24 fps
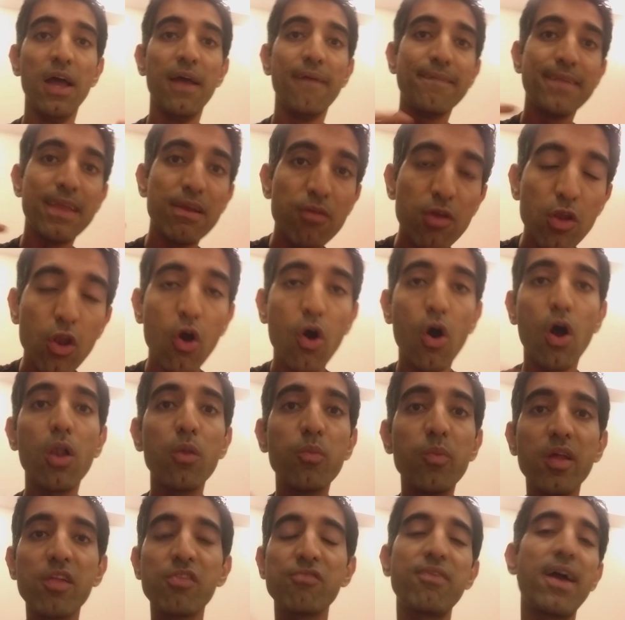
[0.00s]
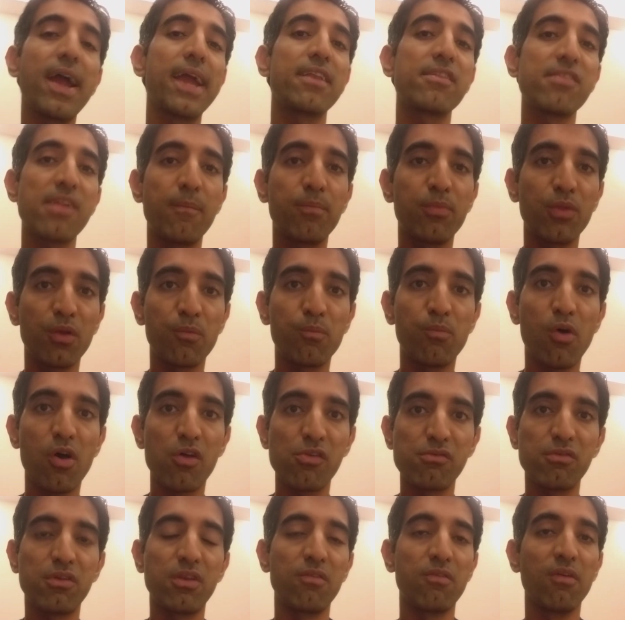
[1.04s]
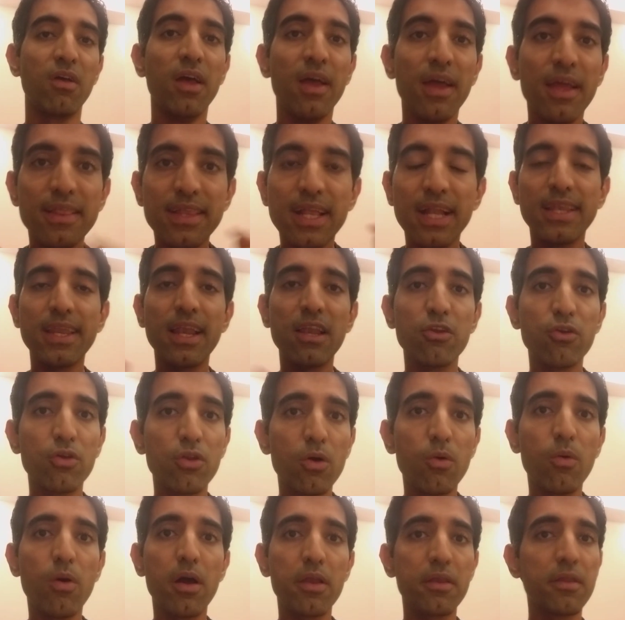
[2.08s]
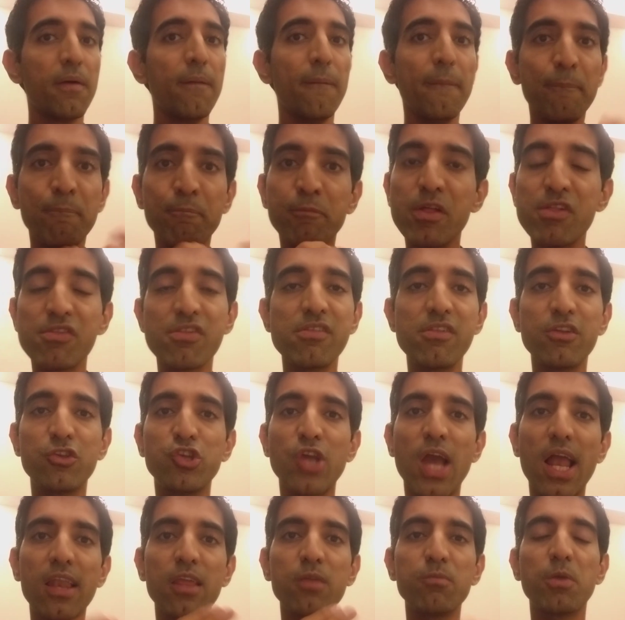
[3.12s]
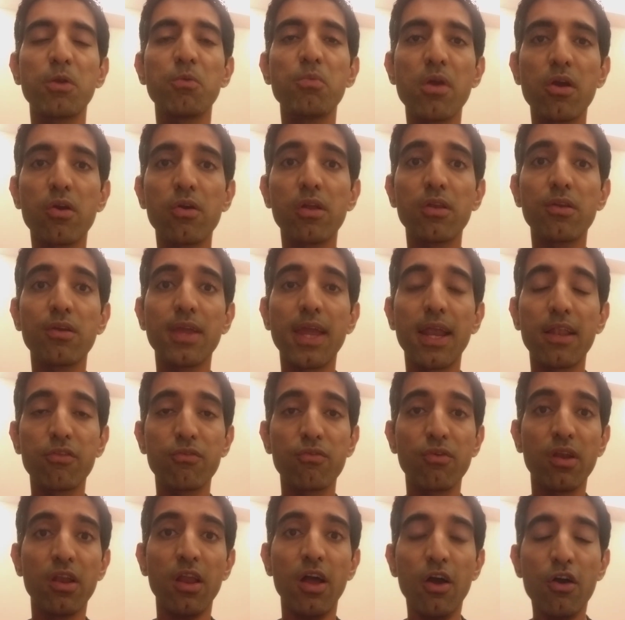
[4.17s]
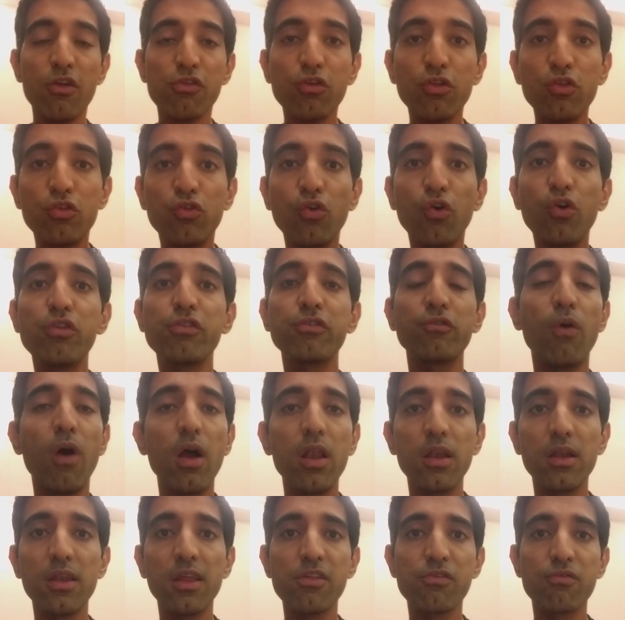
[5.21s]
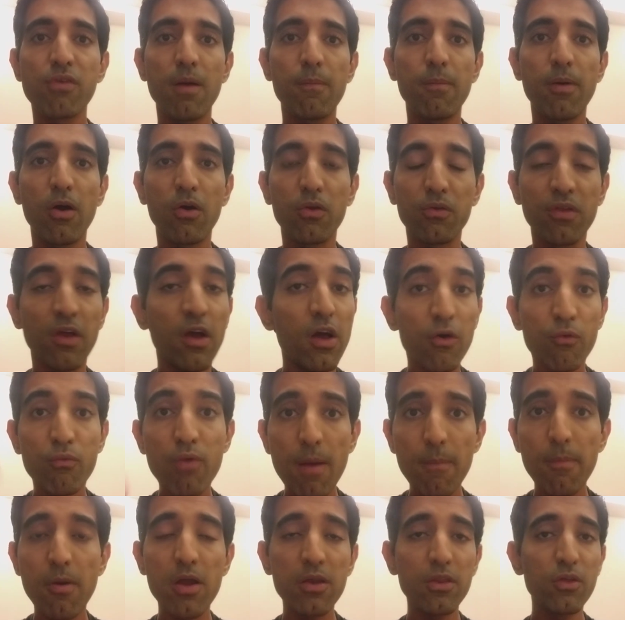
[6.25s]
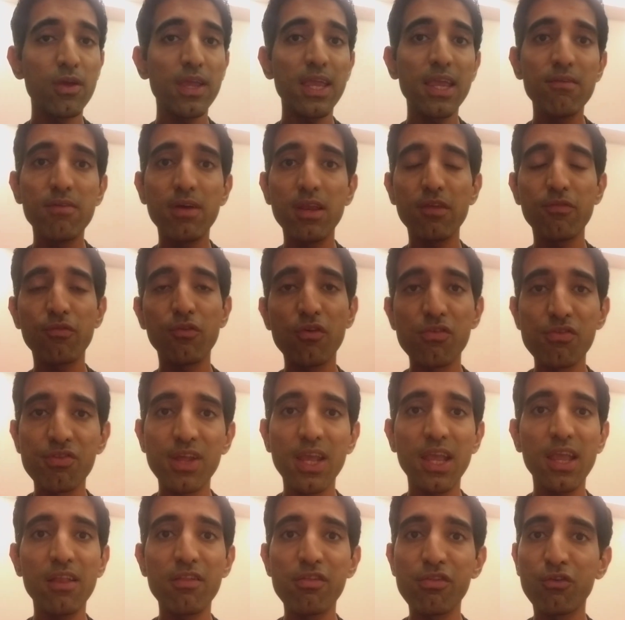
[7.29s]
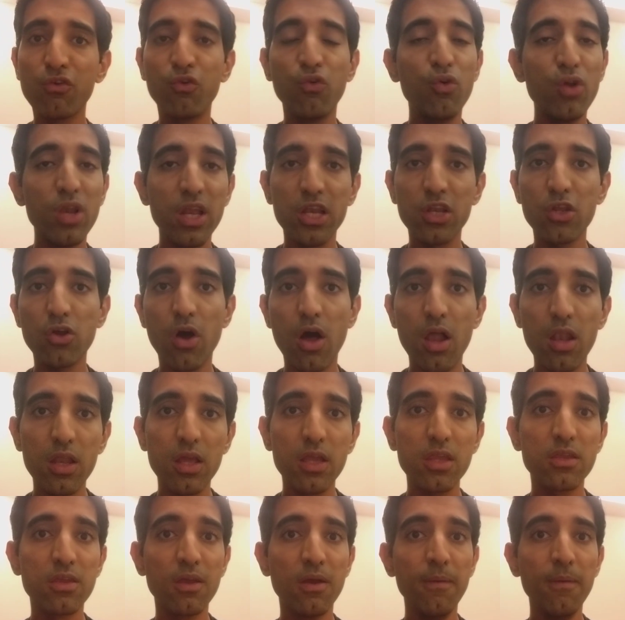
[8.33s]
they will always find something positive. They'll tell you, what, this is a challenge, but we're going to get through it. So those qualities rub on you. Even if you see in school and college,